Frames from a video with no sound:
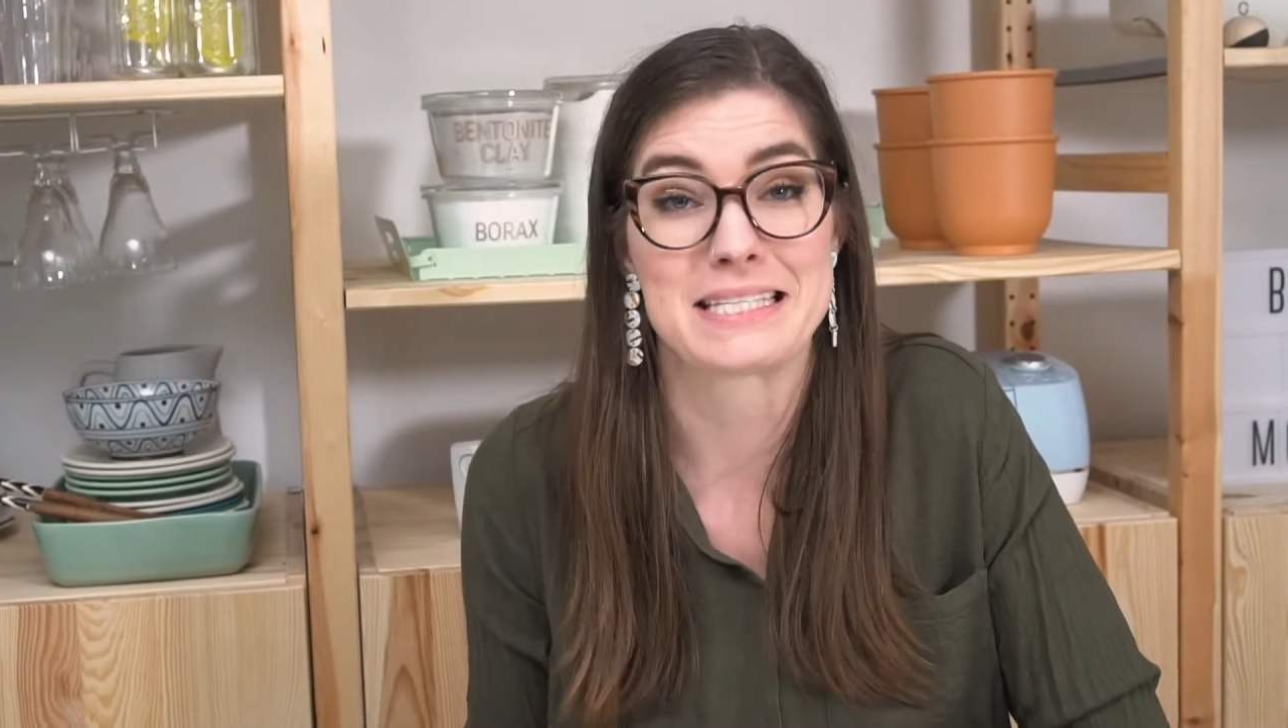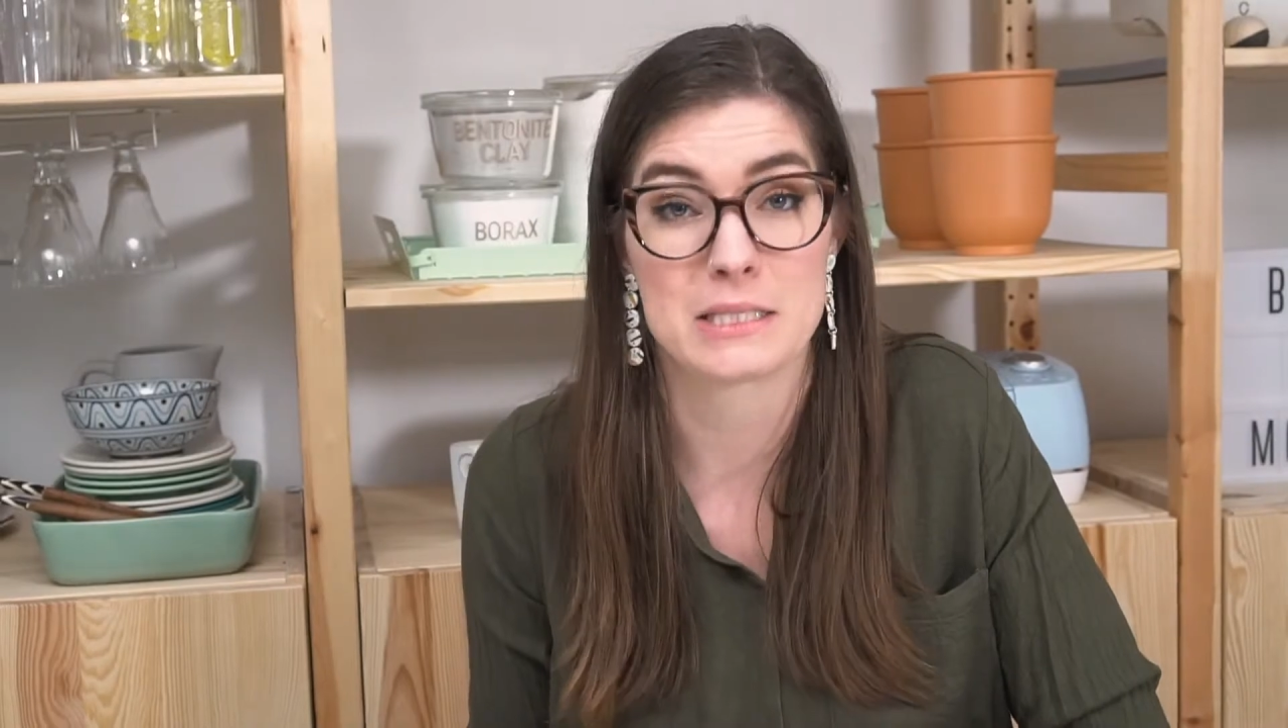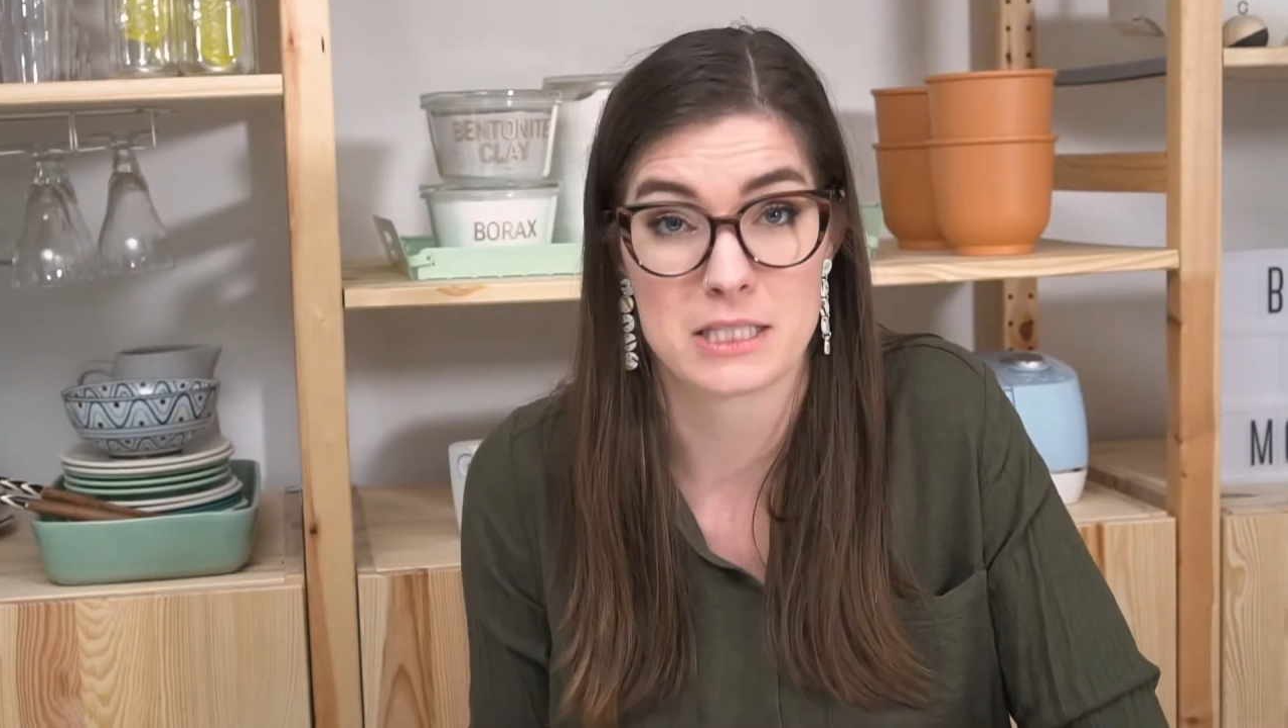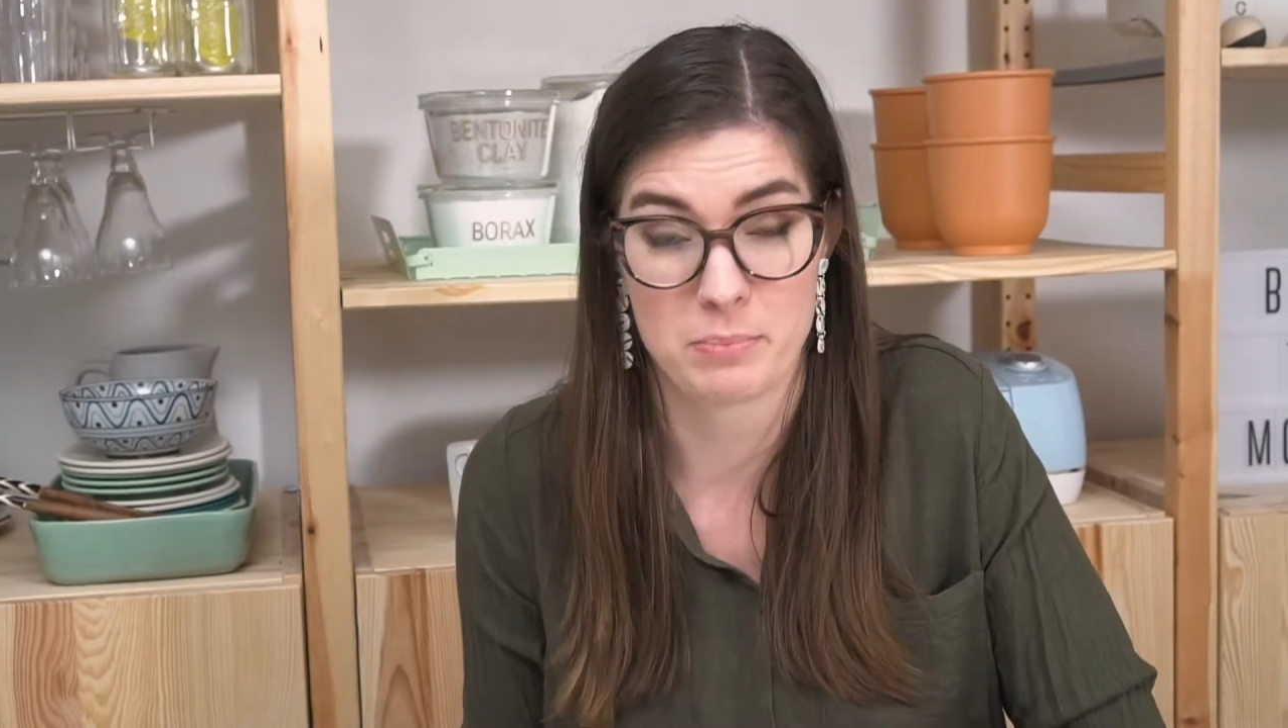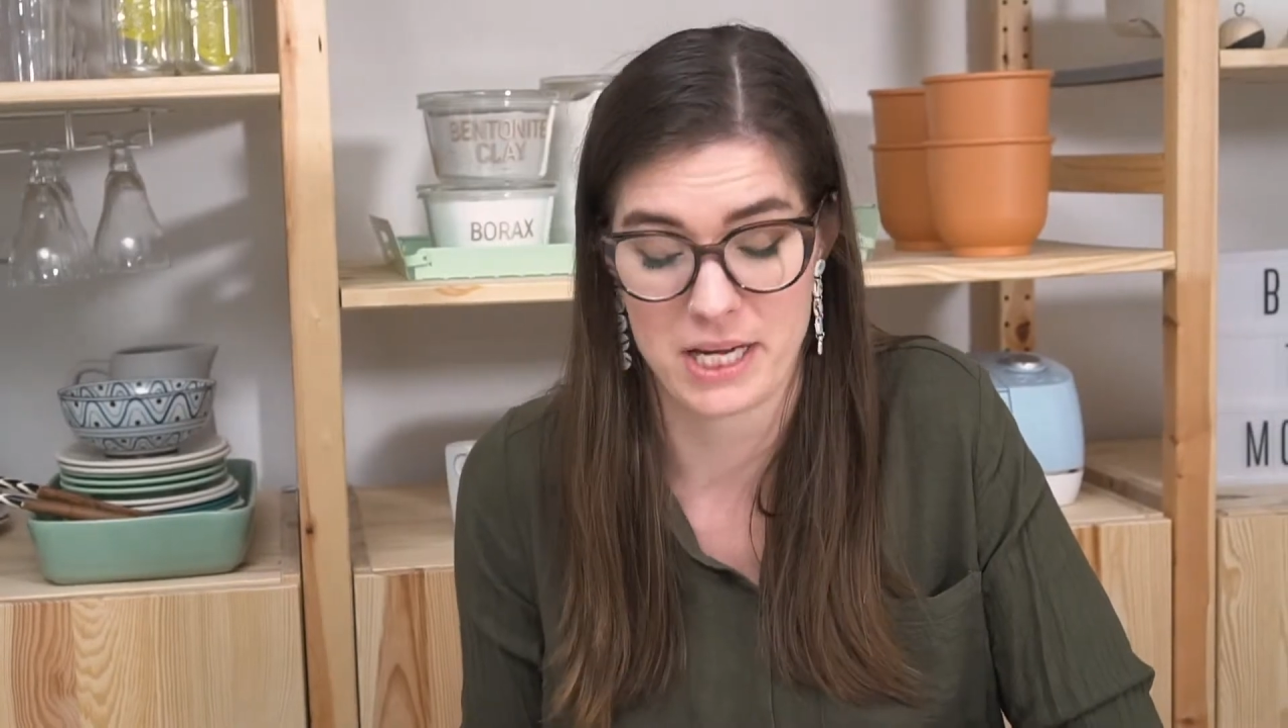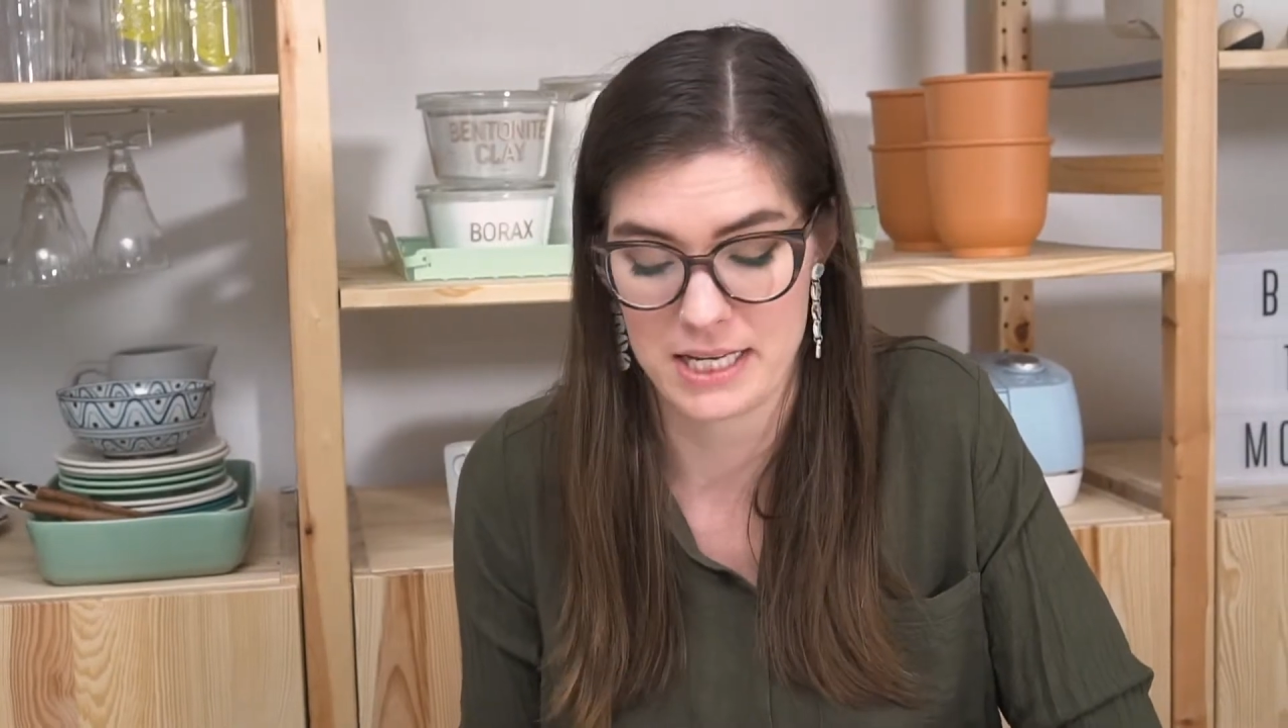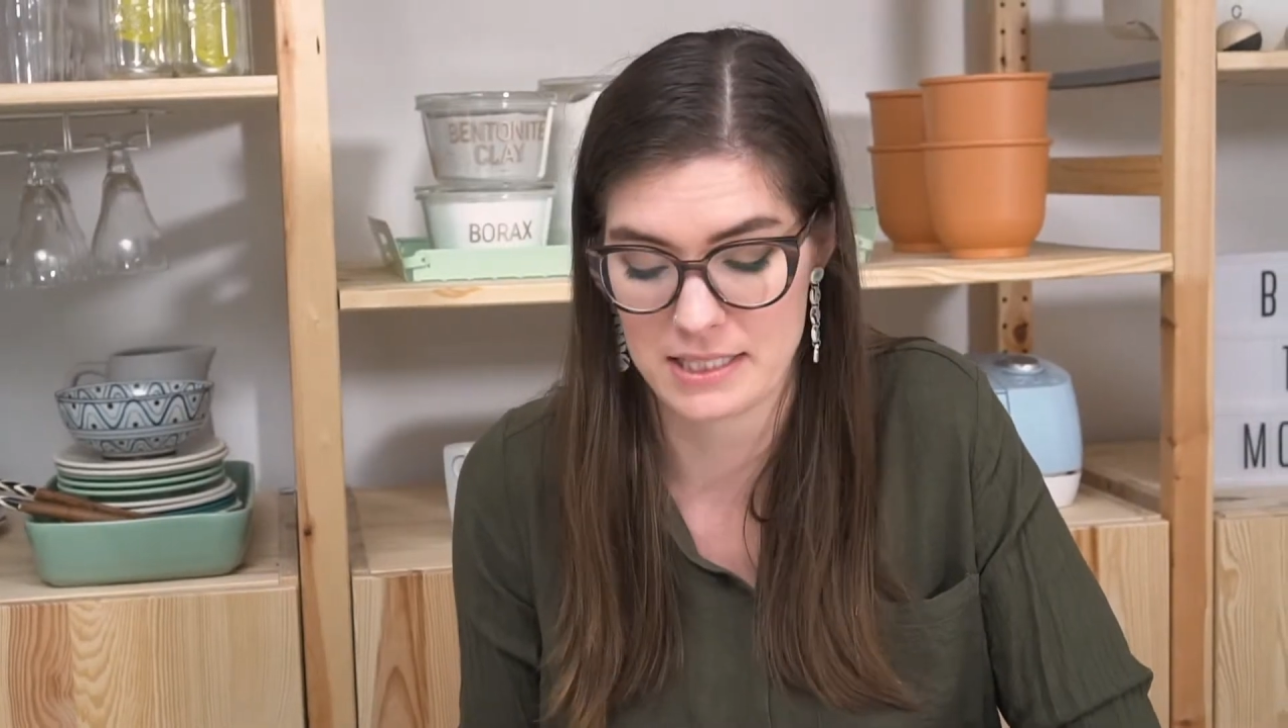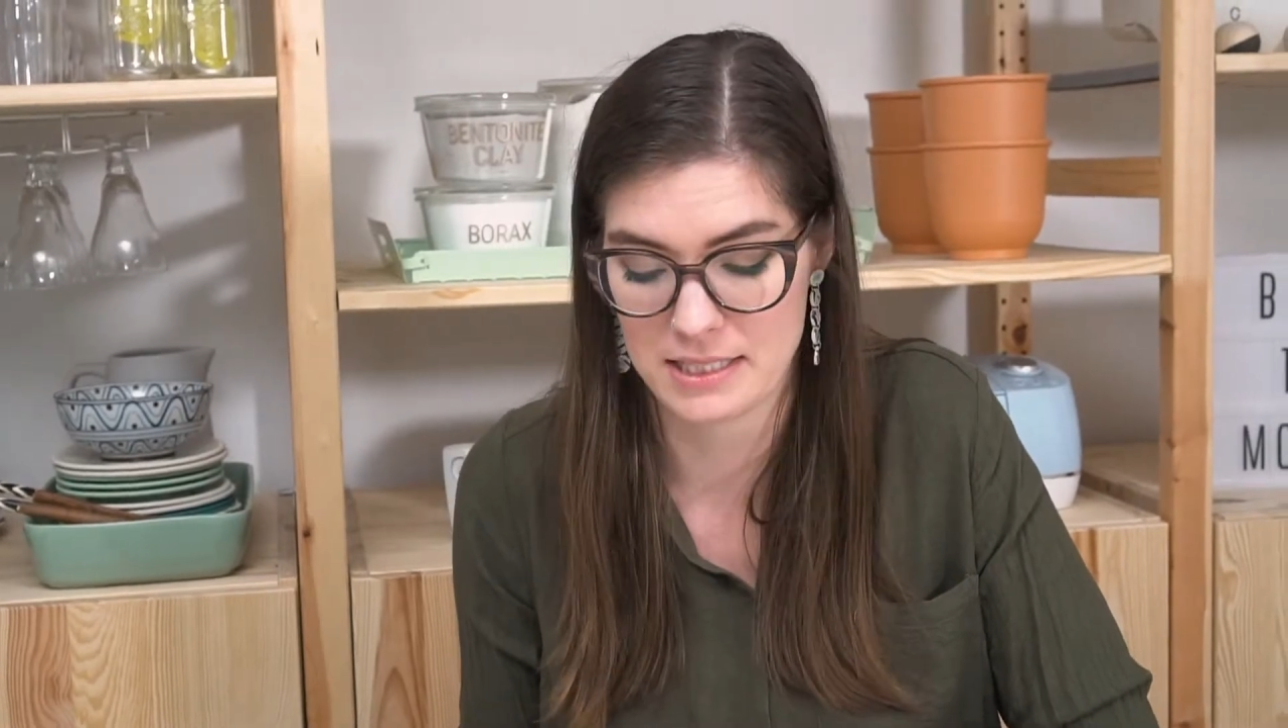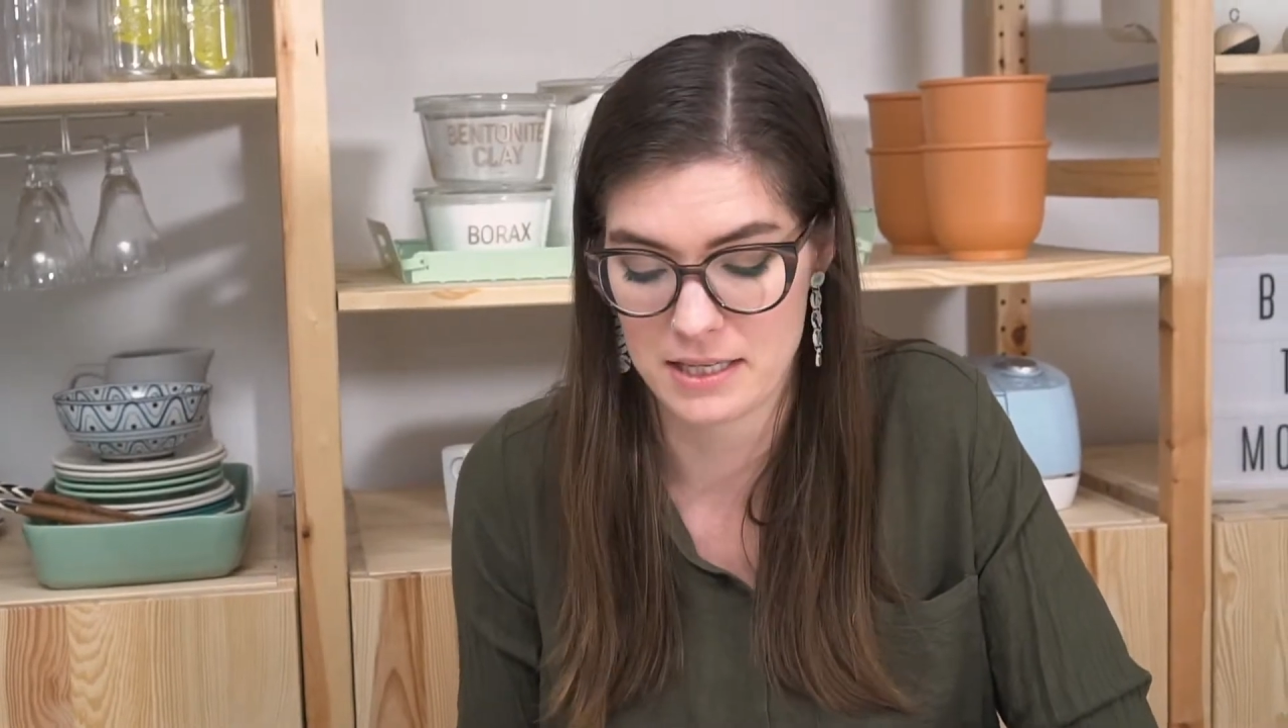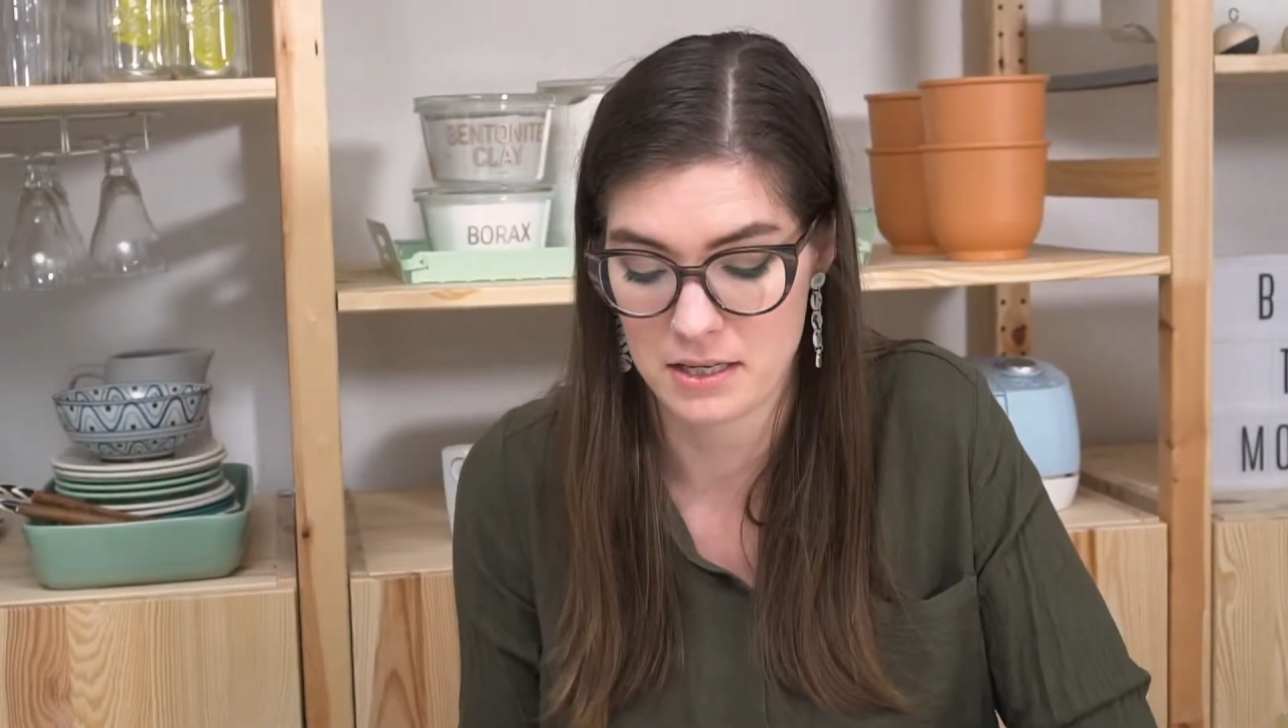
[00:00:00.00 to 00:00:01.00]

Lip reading: space.